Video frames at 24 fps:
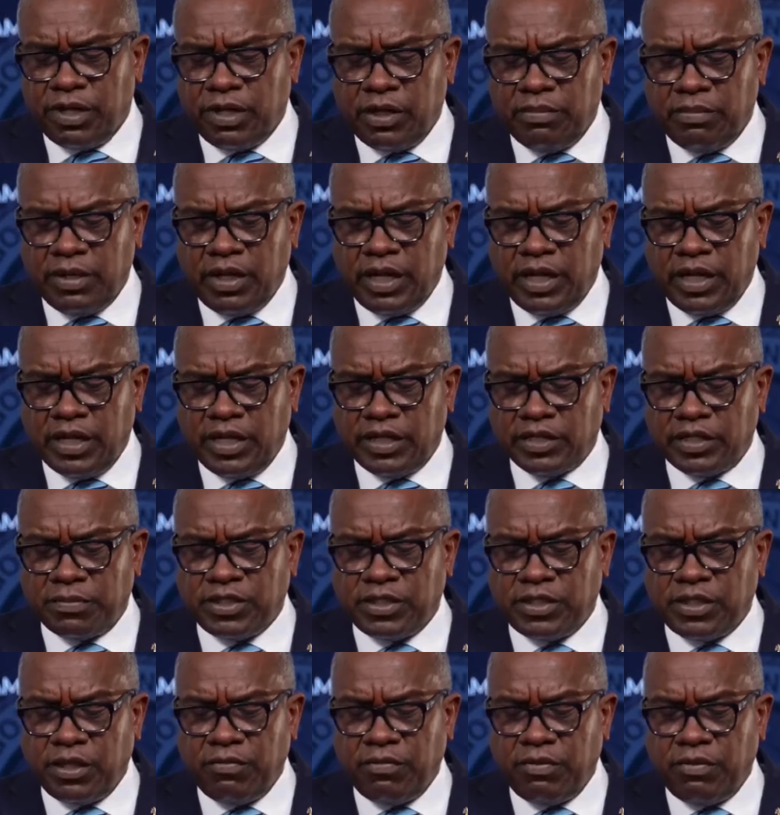a
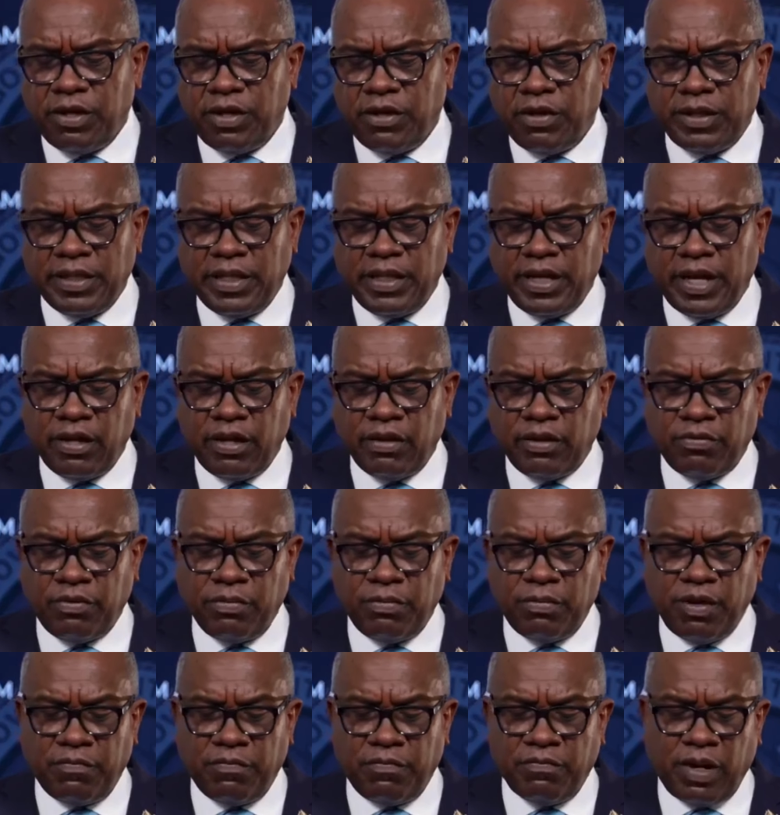subsidiary of Pleon Group
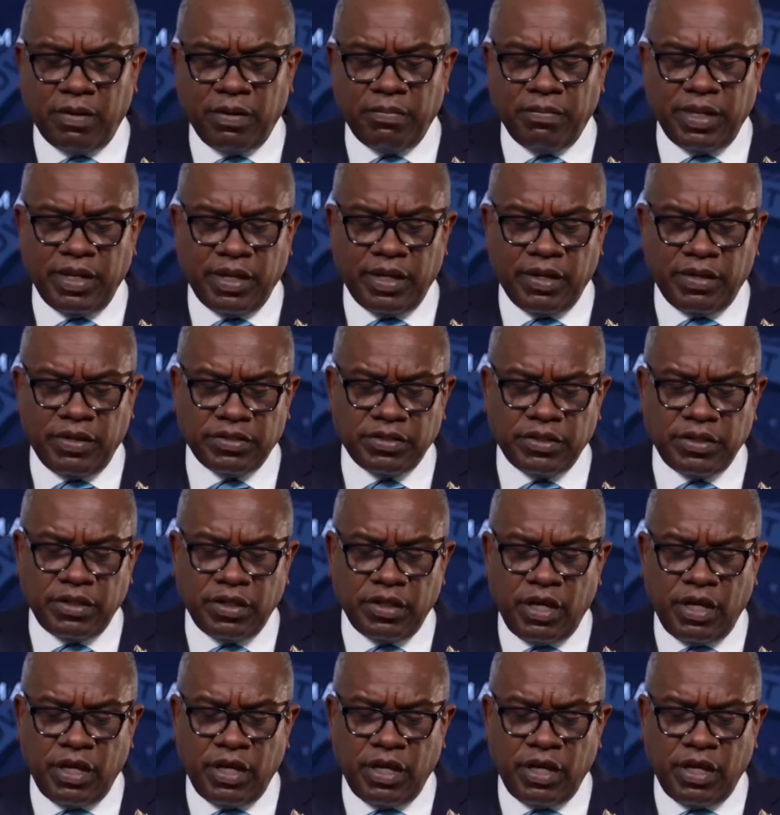of Barbados,